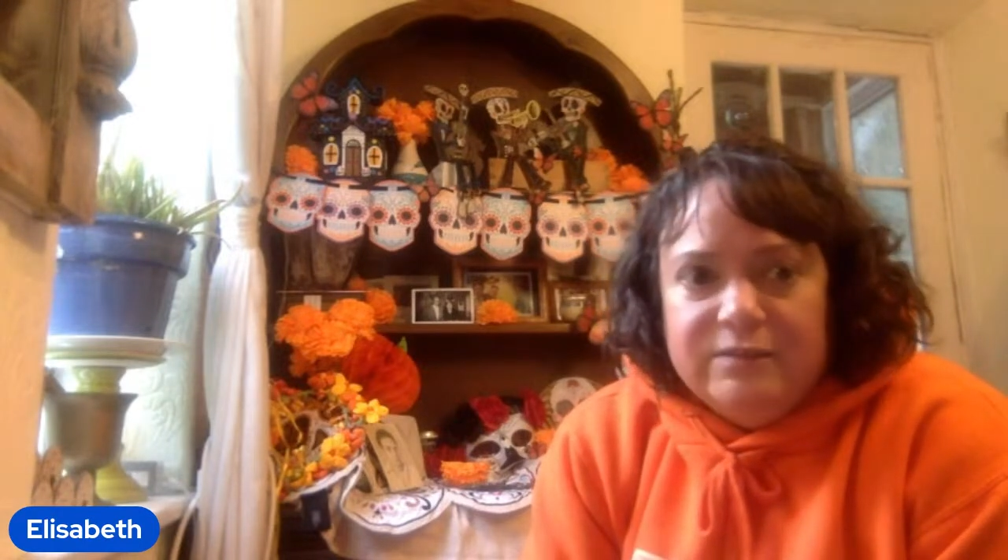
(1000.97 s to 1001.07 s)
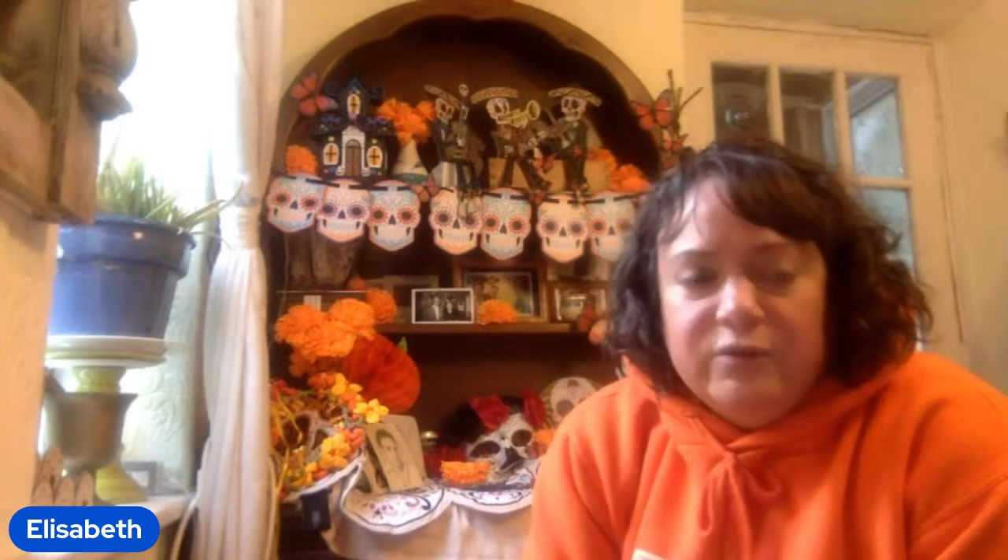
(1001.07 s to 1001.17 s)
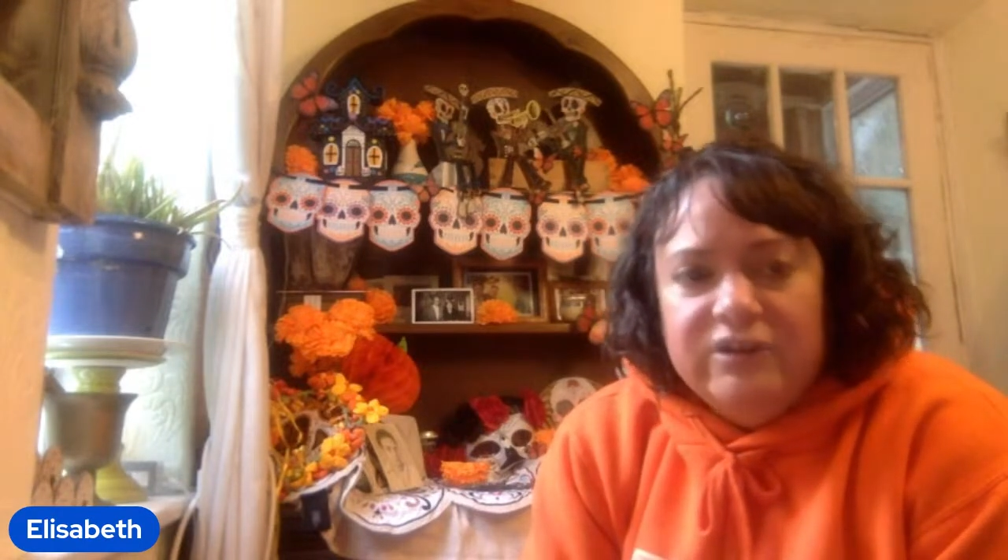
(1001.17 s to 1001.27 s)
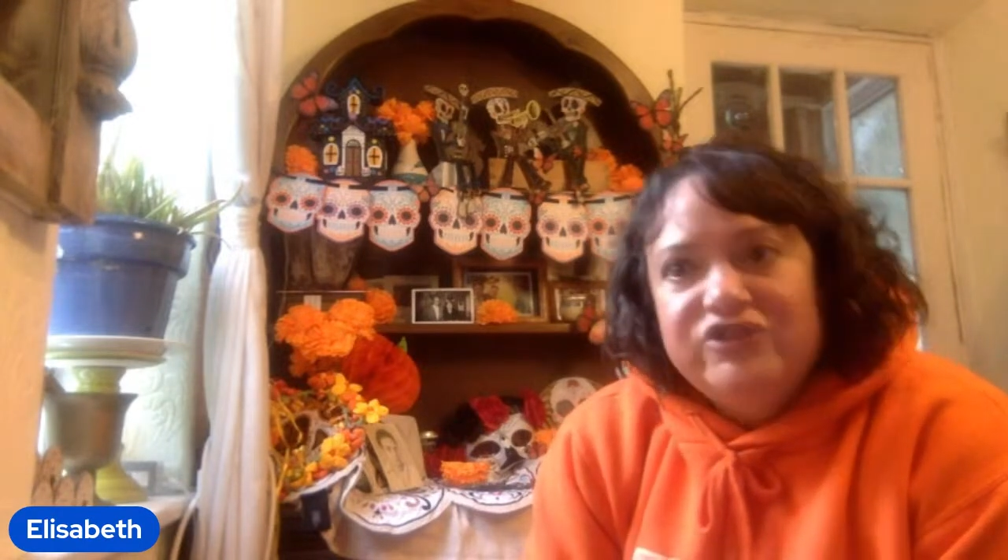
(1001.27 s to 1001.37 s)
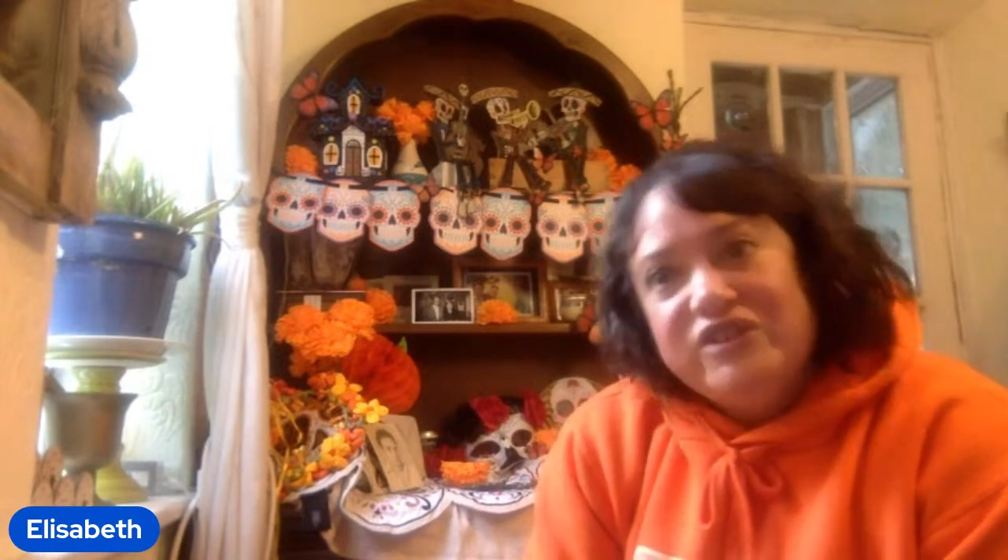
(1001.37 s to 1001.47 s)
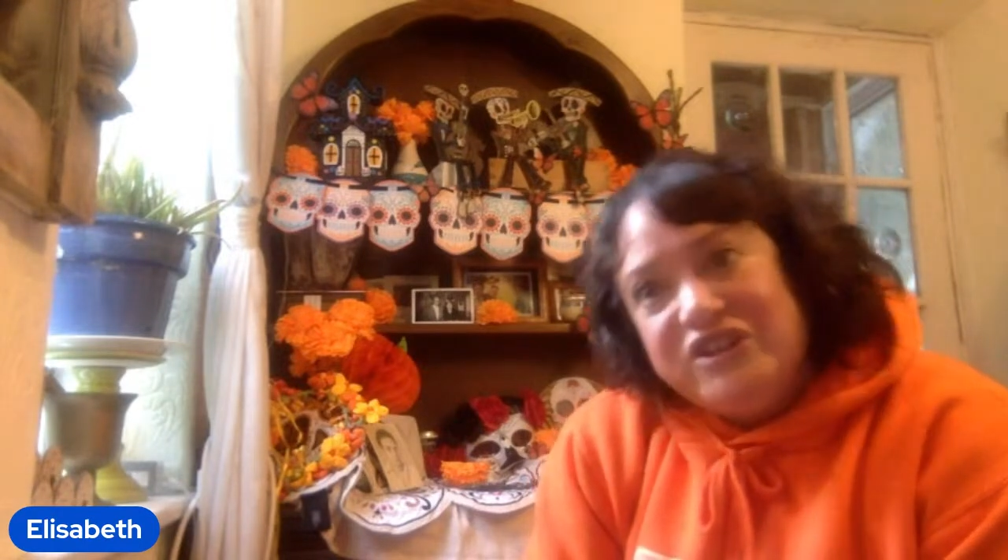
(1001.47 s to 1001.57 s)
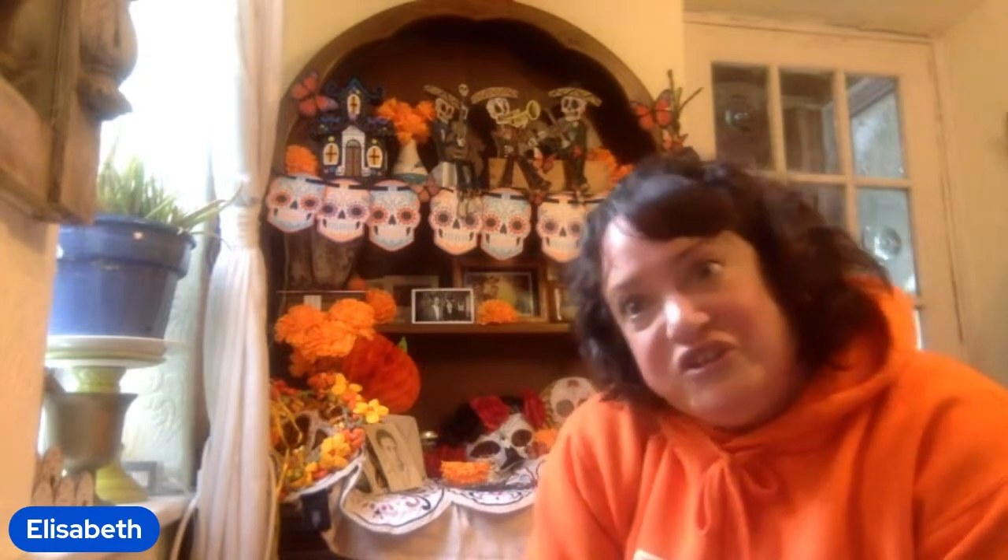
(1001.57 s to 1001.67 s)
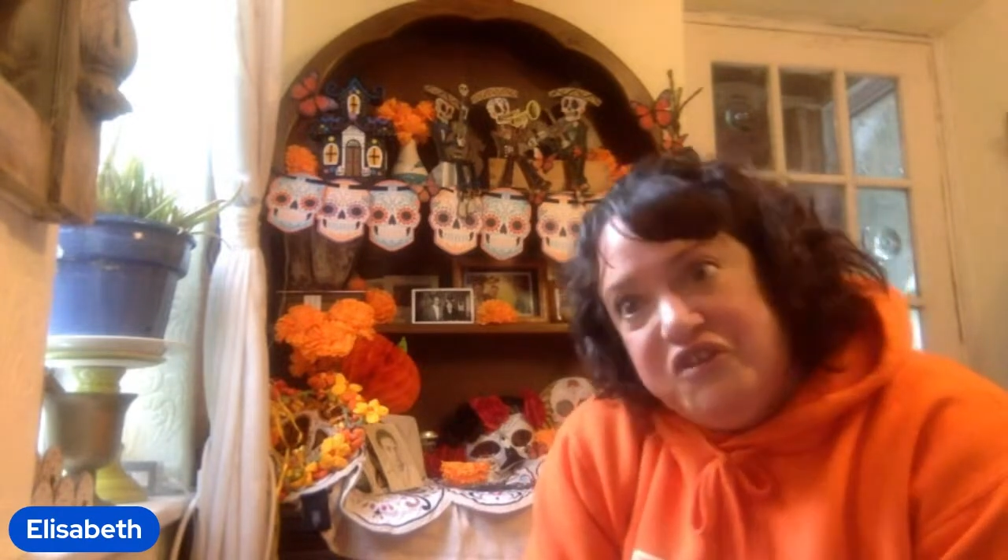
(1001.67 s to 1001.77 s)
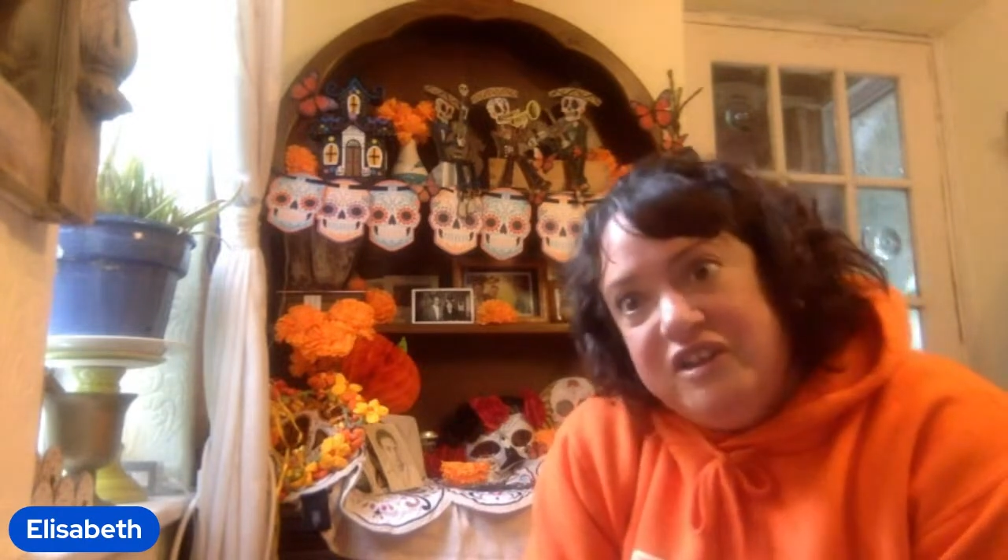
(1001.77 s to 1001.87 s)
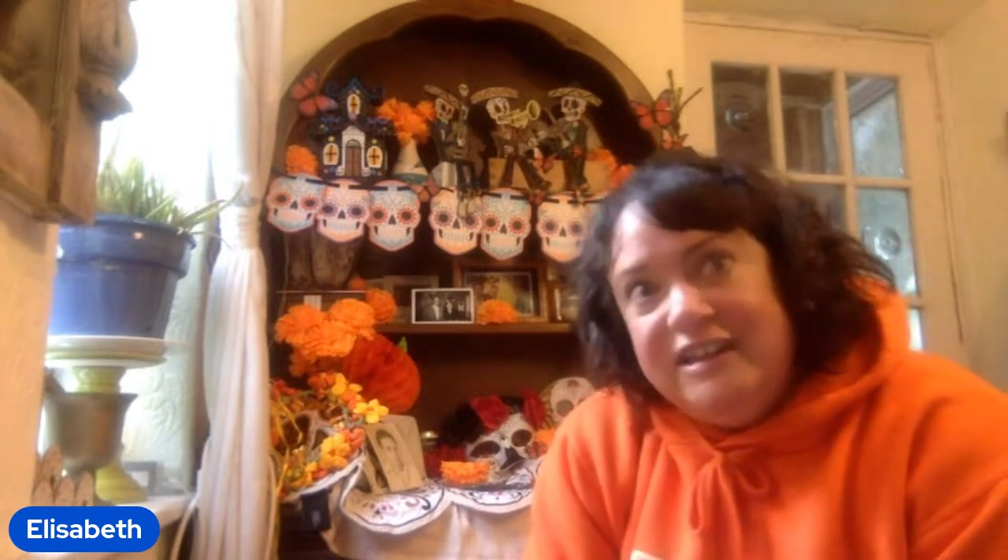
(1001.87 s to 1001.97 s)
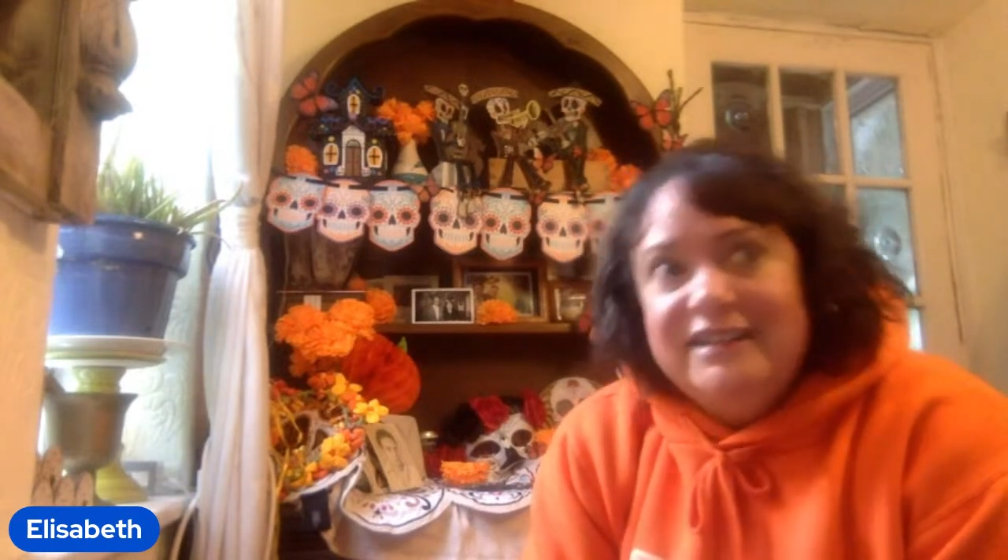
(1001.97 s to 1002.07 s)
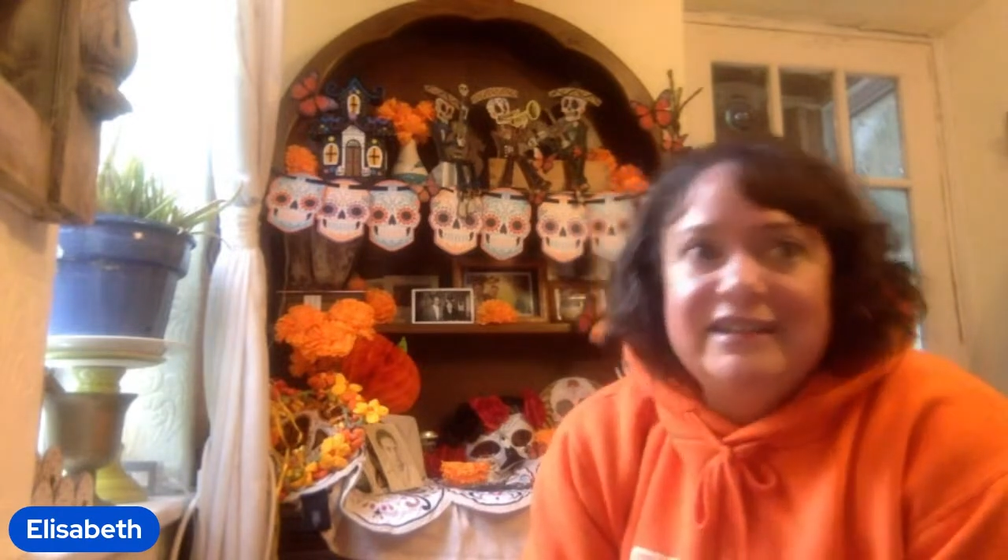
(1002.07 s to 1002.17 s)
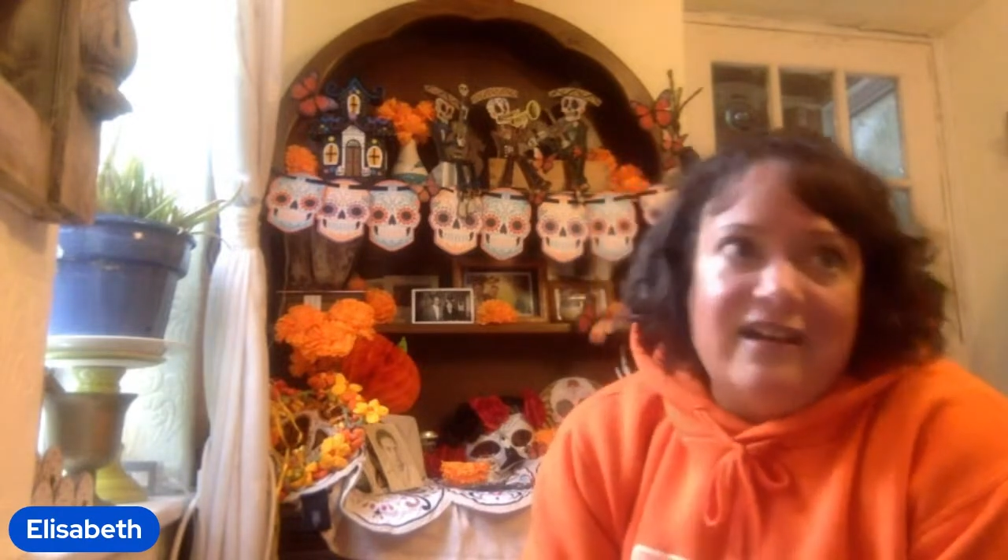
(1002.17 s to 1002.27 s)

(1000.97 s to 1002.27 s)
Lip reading: more trick or treat,